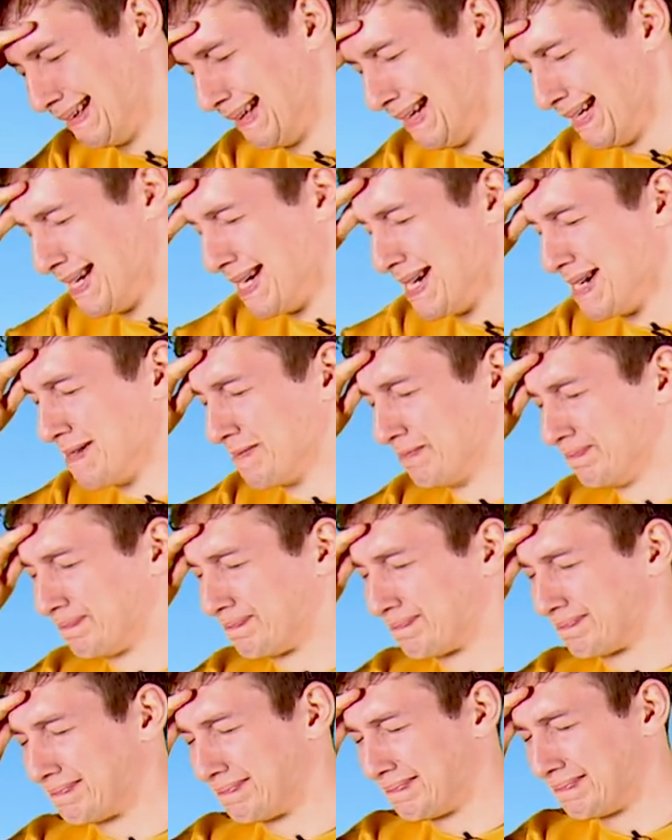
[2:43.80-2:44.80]
I
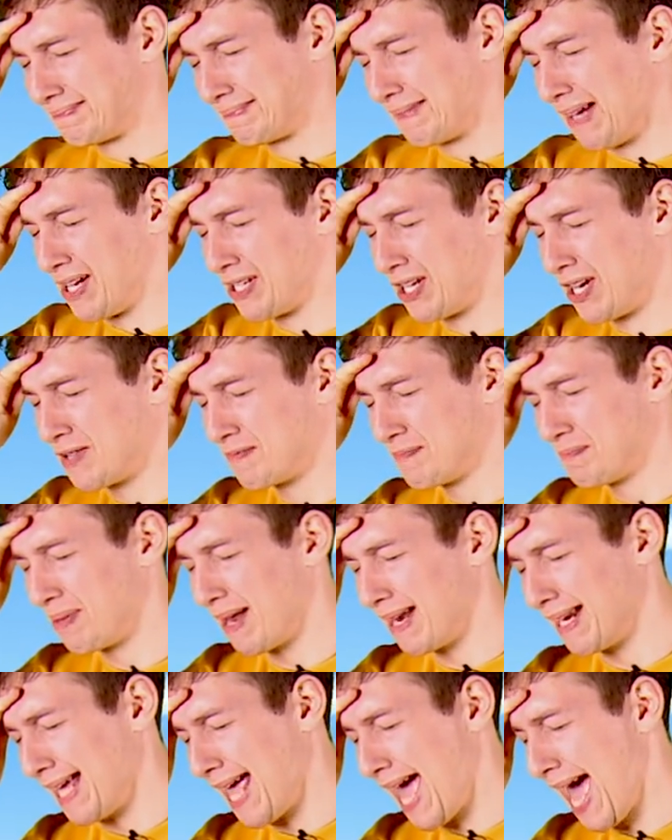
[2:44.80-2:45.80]
just
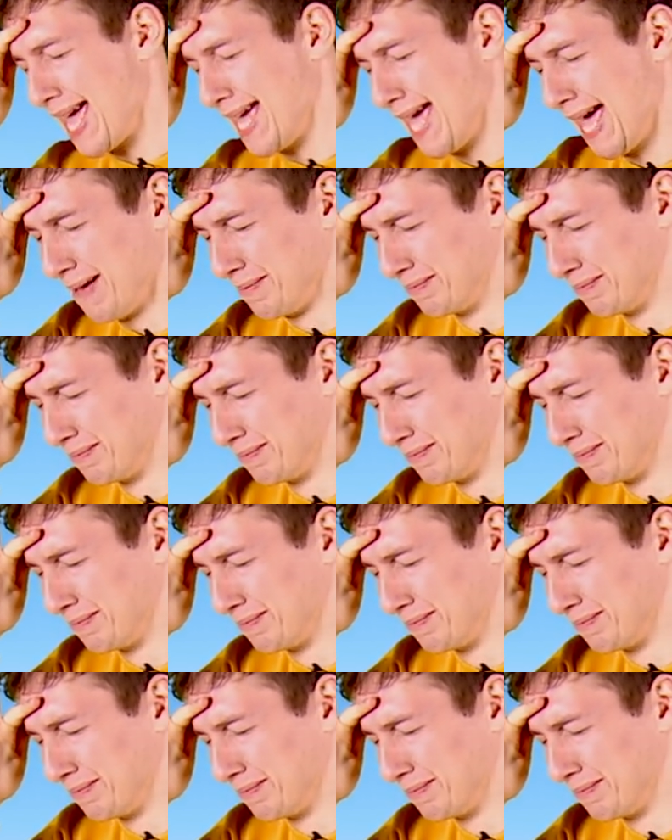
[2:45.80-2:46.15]
bloody hate.